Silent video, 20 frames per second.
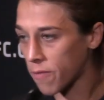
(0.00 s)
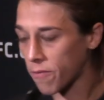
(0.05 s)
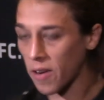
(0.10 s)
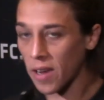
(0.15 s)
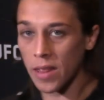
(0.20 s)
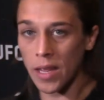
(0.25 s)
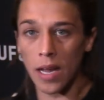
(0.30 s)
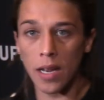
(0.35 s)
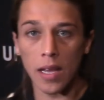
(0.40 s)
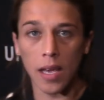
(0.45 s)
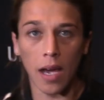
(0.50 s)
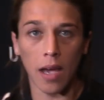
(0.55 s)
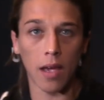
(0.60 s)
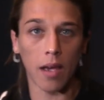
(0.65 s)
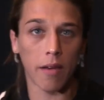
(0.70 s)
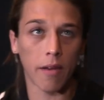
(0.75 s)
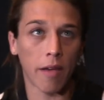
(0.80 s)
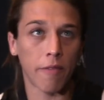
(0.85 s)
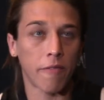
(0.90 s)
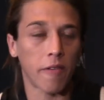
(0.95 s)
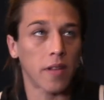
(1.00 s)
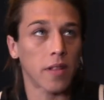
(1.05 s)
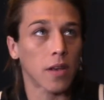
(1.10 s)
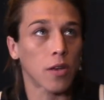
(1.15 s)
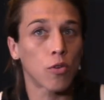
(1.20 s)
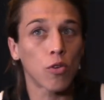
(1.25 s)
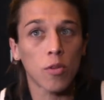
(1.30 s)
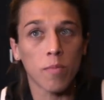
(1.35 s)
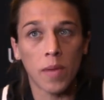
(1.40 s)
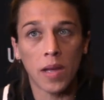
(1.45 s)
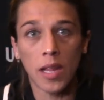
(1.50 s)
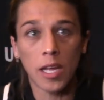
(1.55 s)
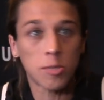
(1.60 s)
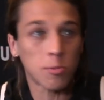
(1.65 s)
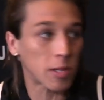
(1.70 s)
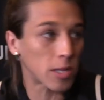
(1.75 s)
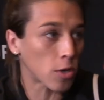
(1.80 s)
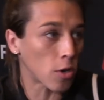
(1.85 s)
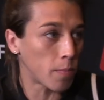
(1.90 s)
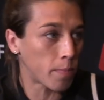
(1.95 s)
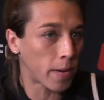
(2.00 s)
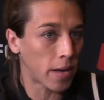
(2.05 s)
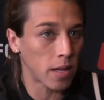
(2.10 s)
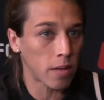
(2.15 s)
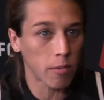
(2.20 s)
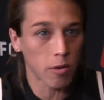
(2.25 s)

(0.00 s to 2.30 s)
Finally, I found a good management company,